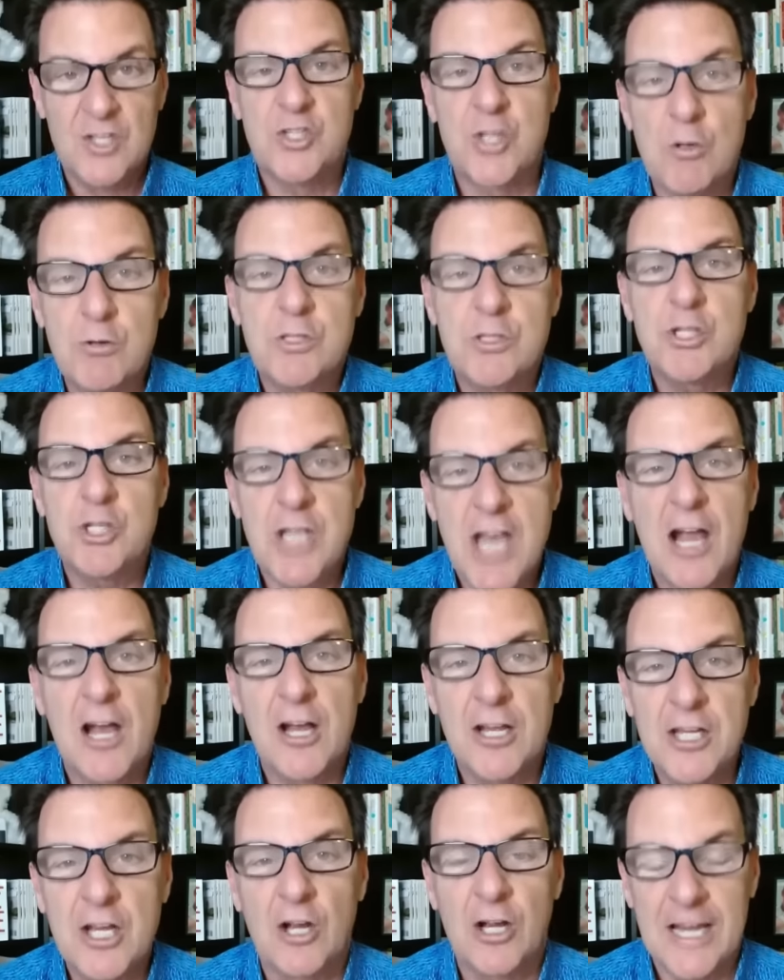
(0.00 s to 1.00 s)
So
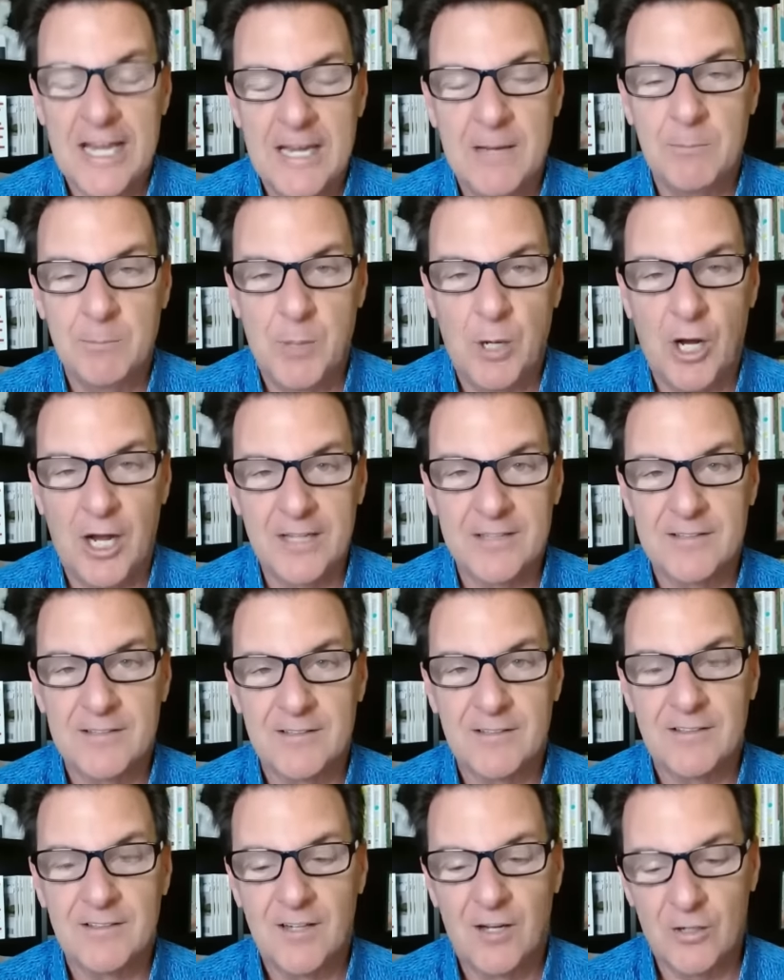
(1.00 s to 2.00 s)
share your input,
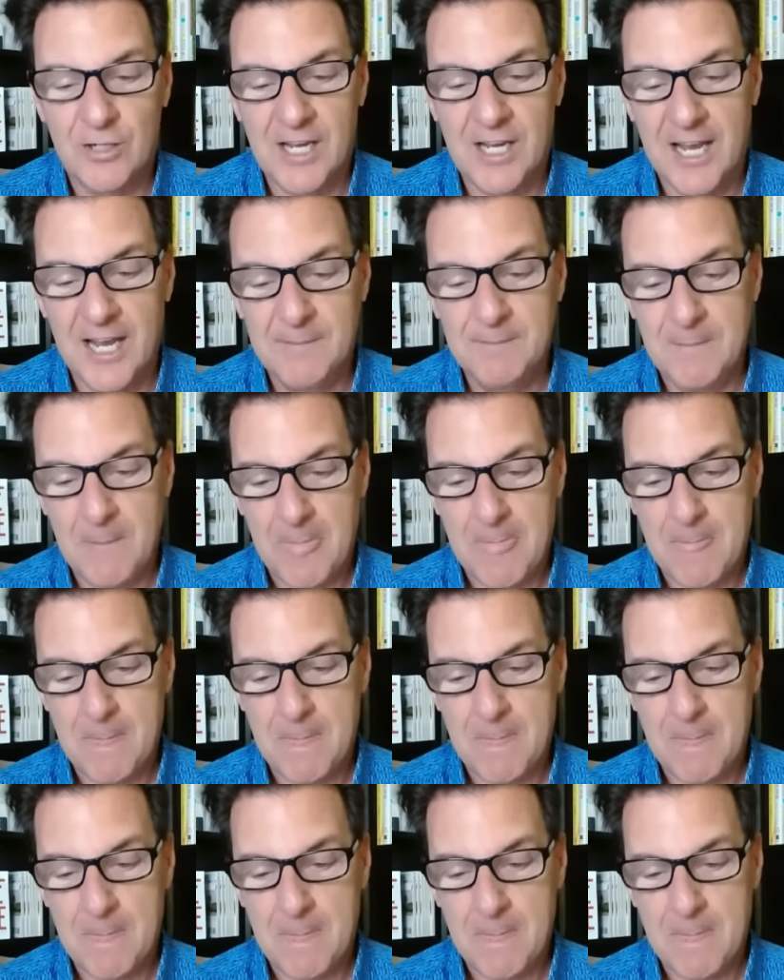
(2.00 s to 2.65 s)
okay?